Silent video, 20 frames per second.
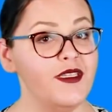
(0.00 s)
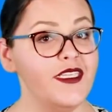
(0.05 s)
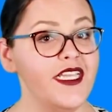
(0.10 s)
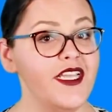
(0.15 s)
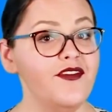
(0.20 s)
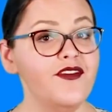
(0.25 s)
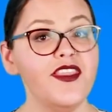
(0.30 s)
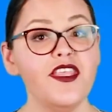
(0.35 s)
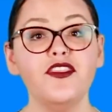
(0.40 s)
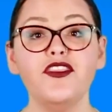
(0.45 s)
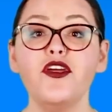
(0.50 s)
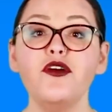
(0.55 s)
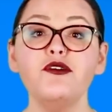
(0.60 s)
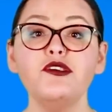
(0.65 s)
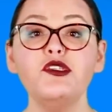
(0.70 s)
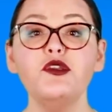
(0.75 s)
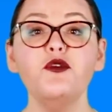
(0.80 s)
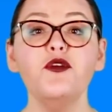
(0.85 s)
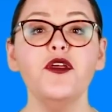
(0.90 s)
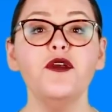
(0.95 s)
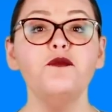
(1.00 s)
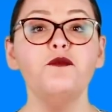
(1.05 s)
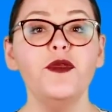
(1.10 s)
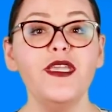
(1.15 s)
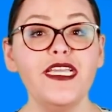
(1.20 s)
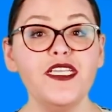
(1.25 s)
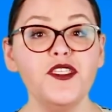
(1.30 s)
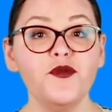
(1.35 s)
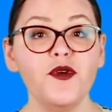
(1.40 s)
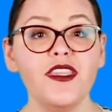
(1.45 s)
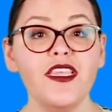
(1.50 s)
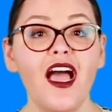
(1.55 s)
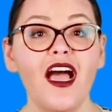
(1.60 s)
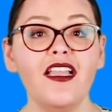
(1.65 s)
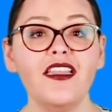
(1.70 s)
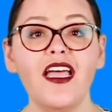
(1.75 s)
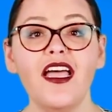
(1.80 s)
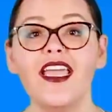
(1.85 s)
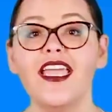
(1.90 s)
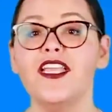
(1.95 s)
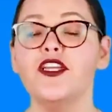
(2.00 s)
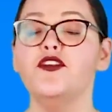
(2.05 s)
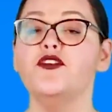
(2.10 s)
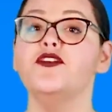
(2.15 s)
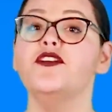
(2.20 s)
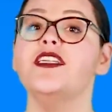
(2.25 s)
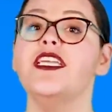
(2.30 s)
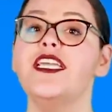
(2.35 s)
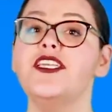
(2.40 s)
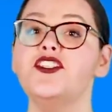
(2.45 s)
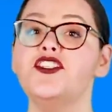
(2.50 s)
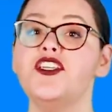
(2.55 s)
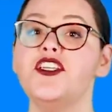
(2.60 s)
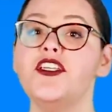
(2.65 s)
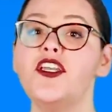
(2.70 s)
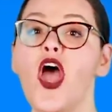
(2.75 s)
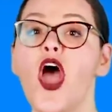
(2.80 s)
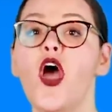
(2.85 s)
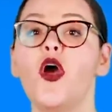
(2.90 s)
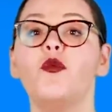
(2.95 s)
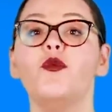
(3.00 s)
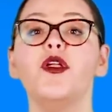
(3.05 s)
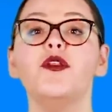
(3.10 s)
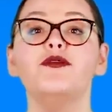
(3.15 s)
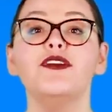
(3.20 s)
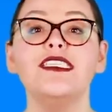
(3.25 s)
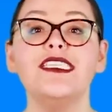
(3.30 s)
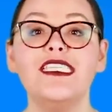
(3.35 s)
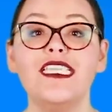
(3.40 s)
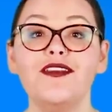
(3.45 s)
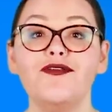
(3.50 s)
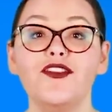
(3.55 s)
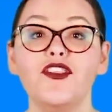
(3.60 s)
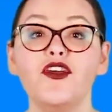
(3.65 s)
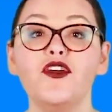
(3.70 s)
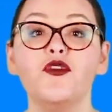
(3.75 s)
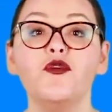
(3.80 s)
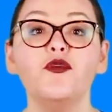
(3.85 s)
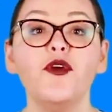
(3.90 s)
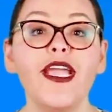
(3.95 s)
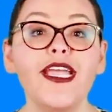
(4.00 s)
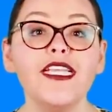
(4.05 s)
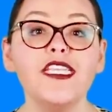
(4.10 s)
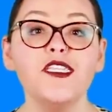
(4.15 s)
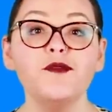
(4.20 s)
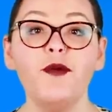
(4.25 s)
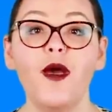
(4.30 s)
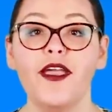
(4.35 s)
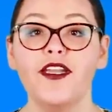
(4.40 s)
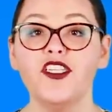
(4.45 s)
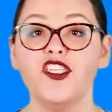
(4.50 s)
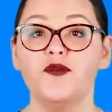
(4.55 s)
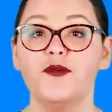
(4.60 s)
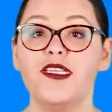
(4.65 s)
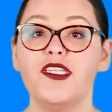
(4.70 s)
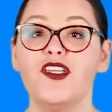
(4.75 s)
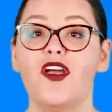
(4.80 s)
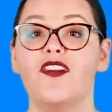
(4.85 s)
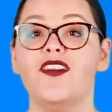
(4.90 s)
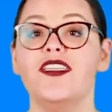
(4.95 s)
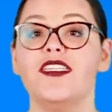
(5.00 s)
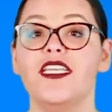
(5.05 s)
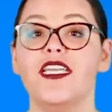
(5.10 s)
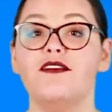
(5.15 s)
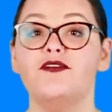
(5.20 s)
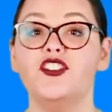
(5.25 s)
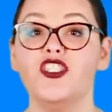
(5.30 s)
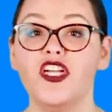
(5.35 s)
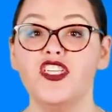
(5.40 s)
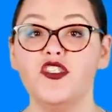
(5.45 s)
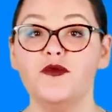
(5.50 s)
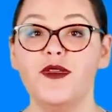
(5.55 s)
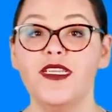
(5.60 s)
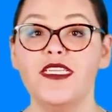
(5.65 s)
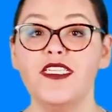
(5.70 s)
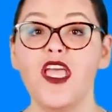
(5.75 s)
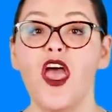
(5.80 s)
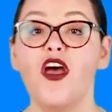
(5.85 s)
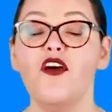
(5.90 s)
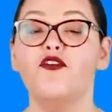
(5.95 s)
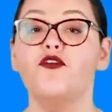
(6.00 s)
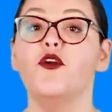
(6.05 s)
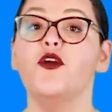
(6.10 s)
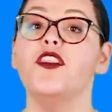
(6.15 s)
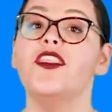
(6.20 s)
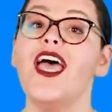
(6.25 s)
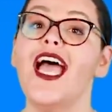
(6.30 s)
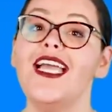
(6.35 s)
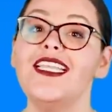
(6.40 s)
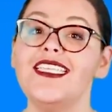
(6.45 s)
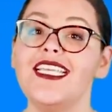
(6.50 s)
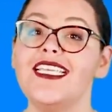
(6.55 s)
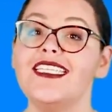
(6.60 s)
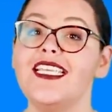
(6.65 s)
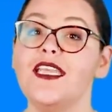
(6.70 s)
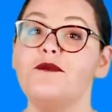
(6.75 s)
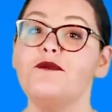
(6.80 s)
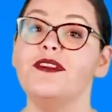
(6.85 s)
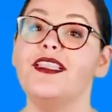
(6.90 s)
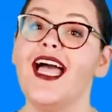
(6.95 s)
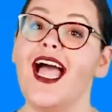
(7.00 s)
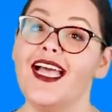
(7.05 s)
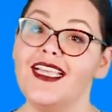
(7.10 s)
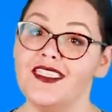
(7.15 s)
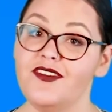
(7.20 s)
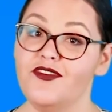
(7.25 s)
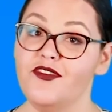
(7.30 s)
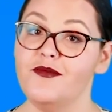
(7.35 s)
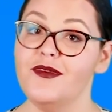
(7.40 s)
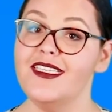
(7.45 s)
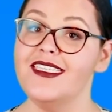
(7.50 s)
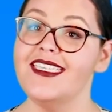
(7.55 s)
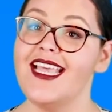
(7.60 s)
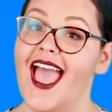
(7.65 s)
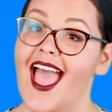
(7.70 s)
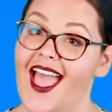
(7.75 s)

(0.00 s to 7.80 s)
believed that those who compete with Allah in creation will receive the greatest greatest punishment on the day of judgment, for that is a blasphemous